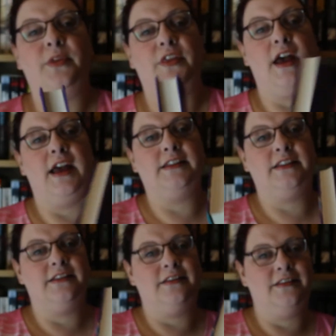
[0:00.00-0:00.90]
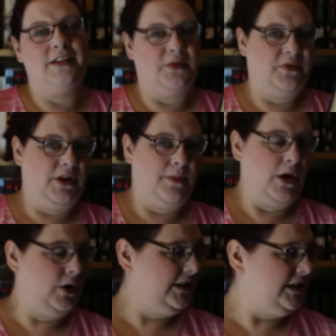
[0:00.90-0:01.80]
with that, hopefully on my
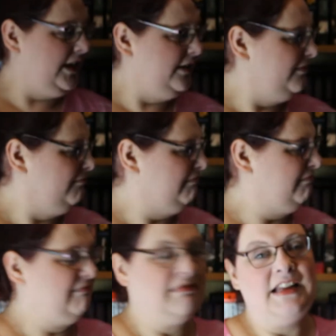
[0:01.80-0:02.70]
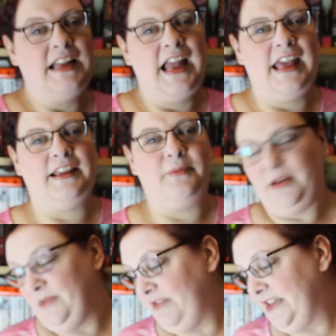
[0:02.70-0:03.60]
holiday. I think I'm
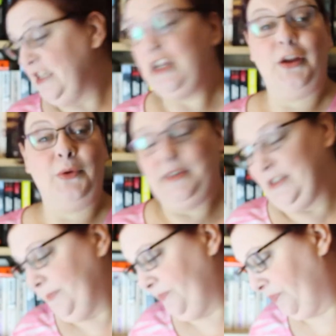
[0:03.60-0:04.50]
going to be reading loads.